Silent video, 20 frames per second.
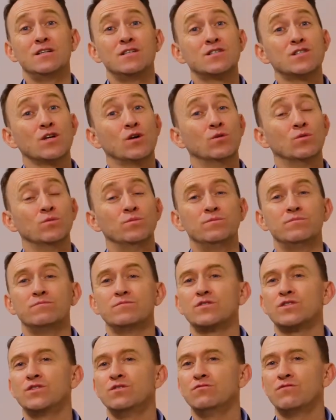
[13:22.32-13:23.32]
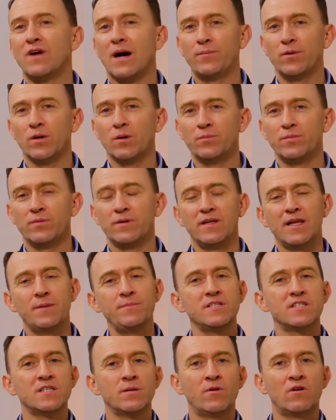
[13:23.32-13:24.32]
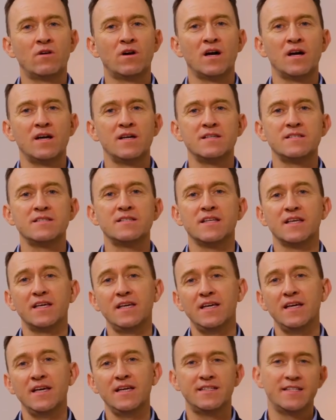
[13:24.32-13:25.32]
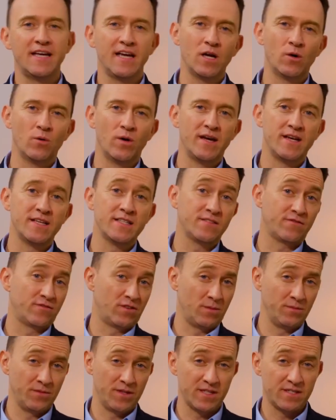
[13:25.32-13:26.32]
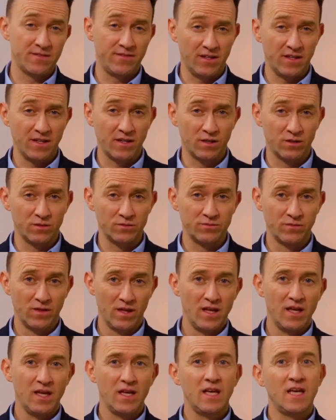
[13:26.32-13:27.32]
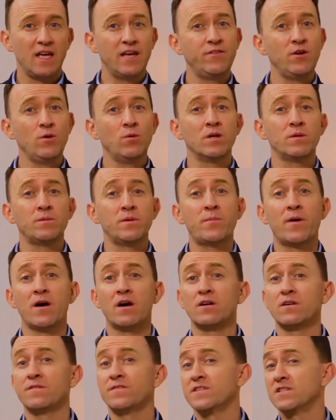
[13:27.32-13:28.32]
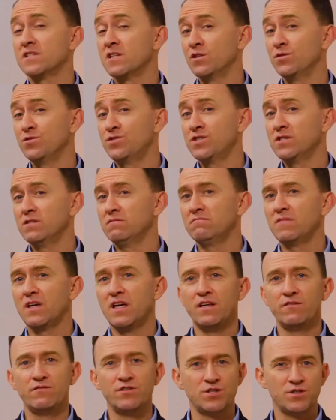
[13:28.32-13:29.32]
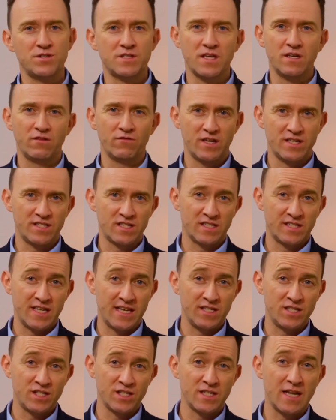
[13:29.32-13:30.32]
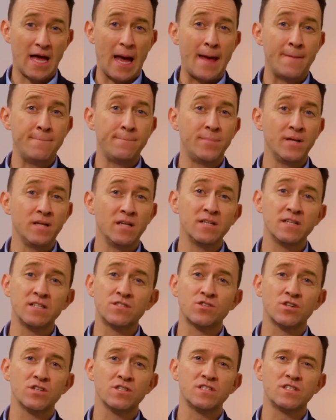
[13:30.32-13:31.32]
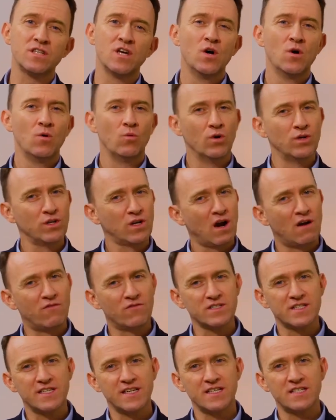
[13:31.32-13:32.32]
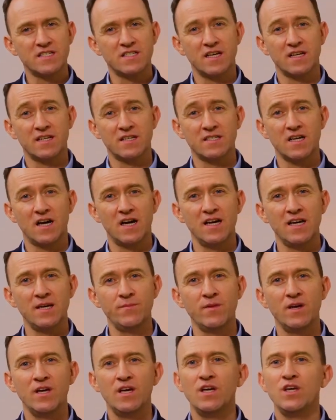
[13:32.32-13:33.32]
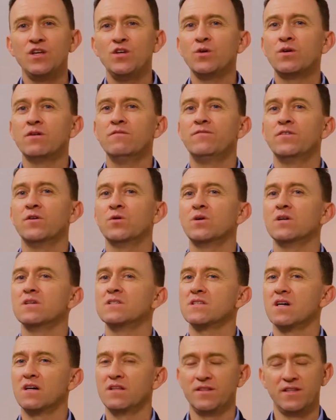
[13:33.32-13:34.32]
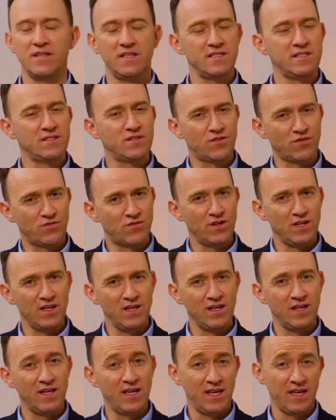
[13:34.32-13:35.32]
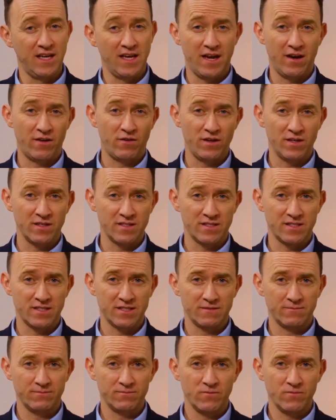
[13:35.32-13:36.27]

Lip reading: So, to wrap up, let me summarise the key takeaways from this video. If you want to be part of the solution in reducing racial tension and building trust one conversation at a time, you can focus on these three key areas.